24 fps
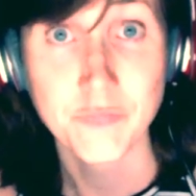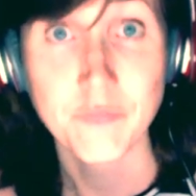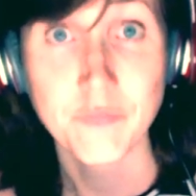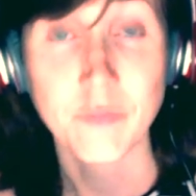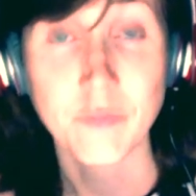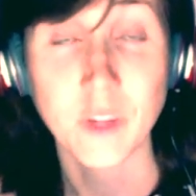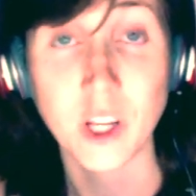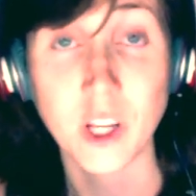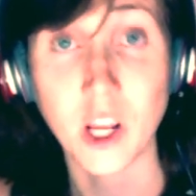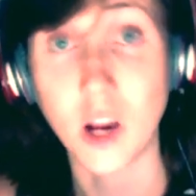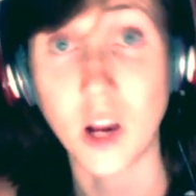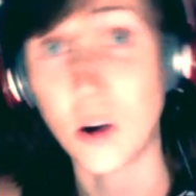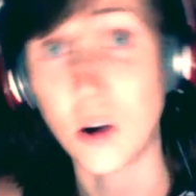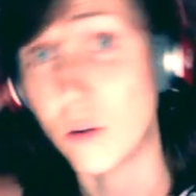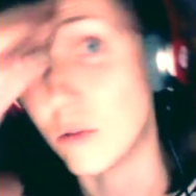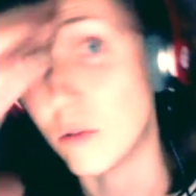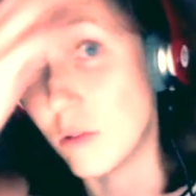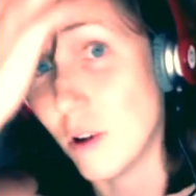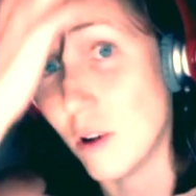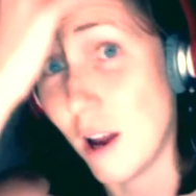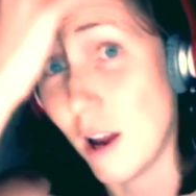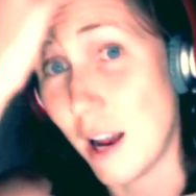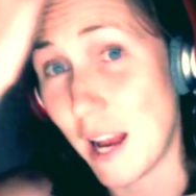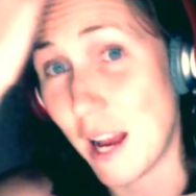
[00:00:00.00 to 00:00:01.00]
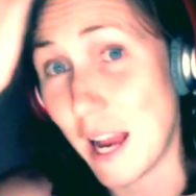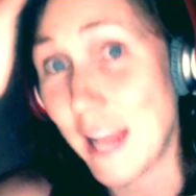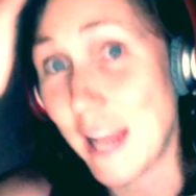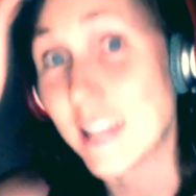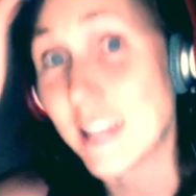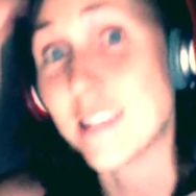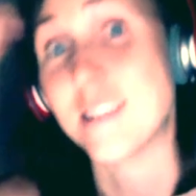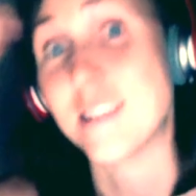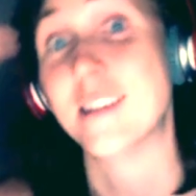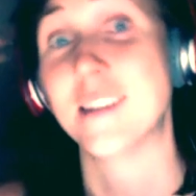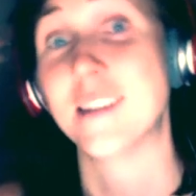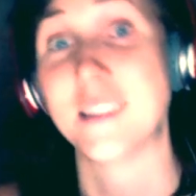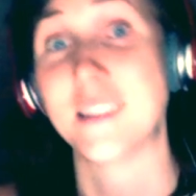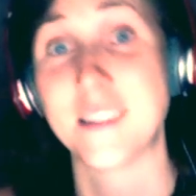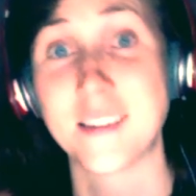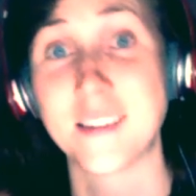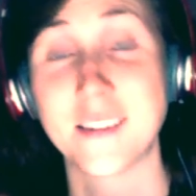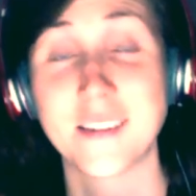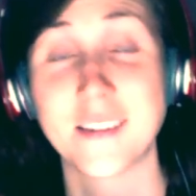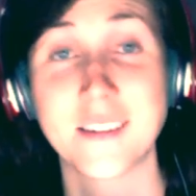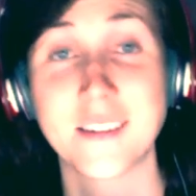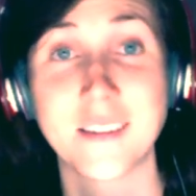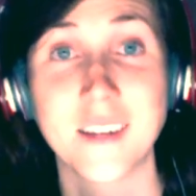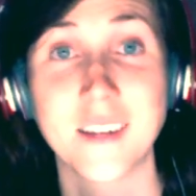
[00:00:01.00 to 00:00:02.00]
you know,
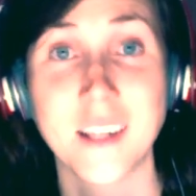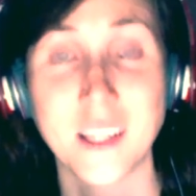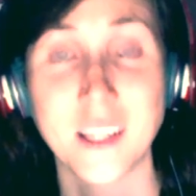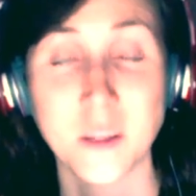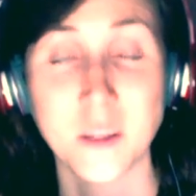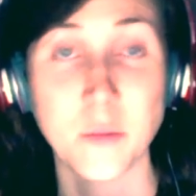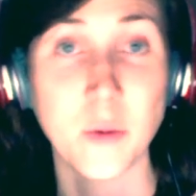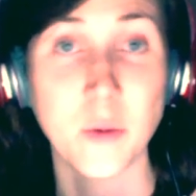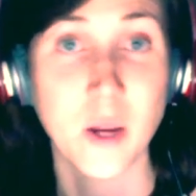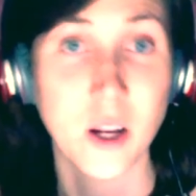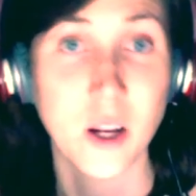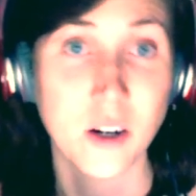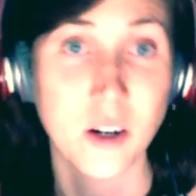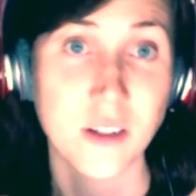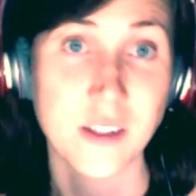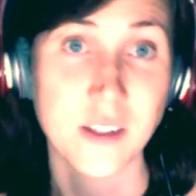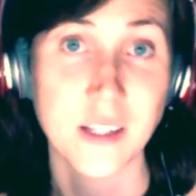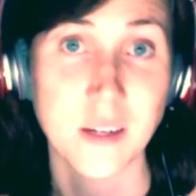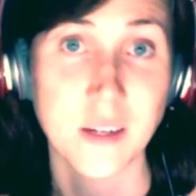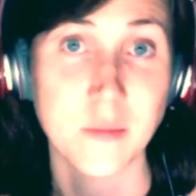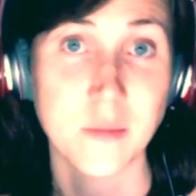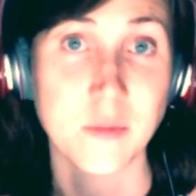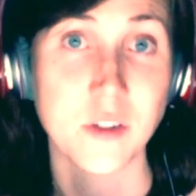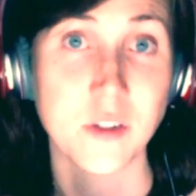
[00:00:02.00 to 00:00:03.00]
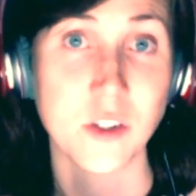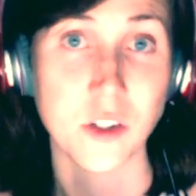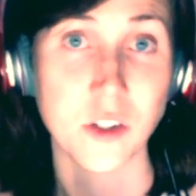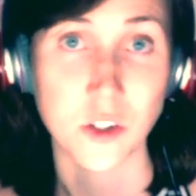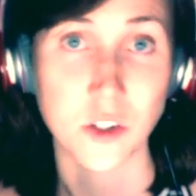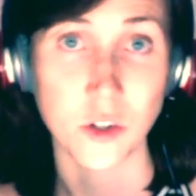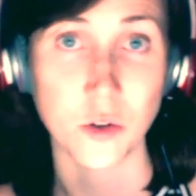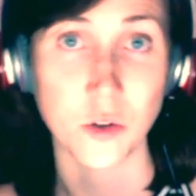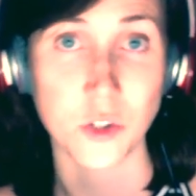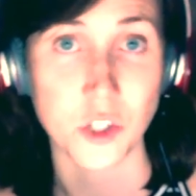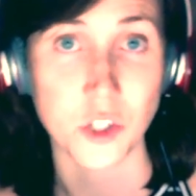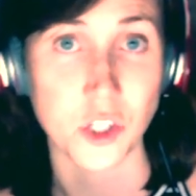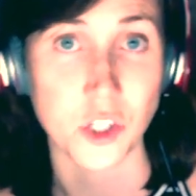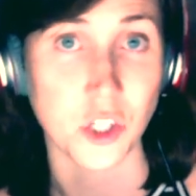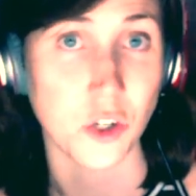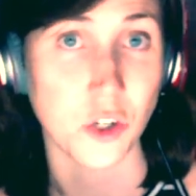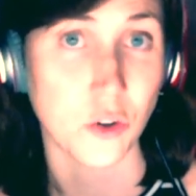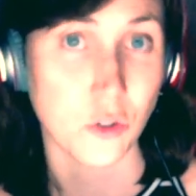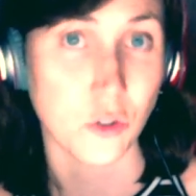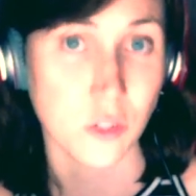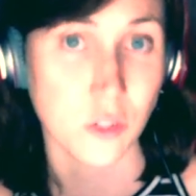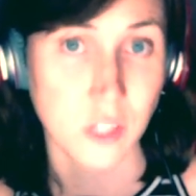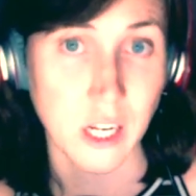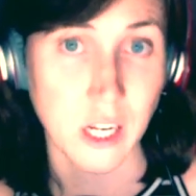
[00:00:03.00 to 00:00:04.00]
ISIS and compares them to the Christian
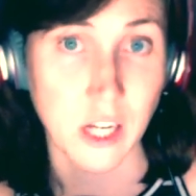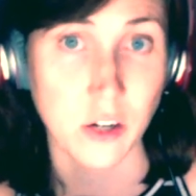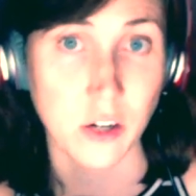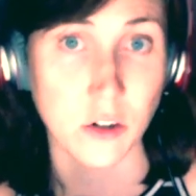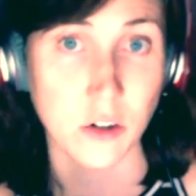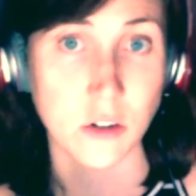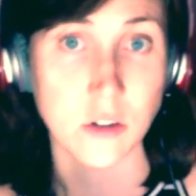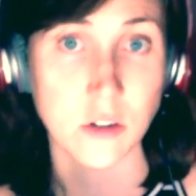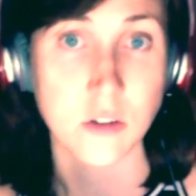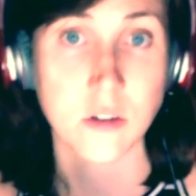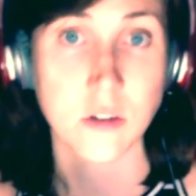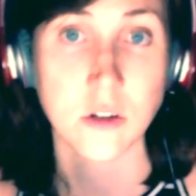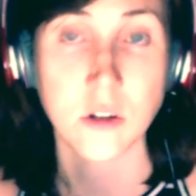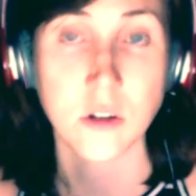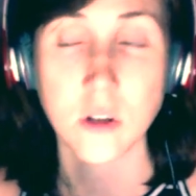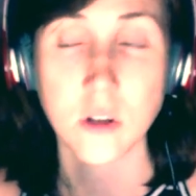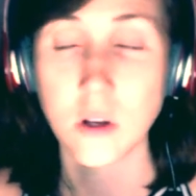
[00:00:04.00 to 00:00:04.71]
Crusaders,